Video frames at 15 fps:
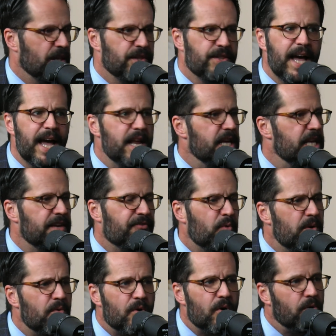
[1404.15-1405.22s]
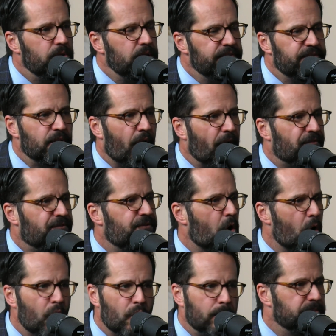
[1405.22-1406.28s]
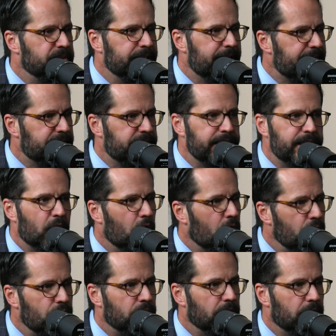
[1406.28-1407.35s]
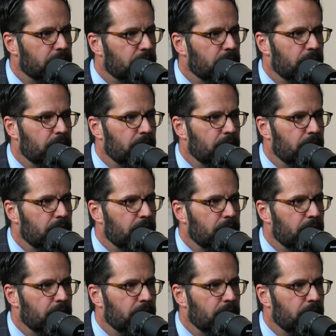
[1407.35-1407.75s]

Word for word: That if we were all living on farms in 1800,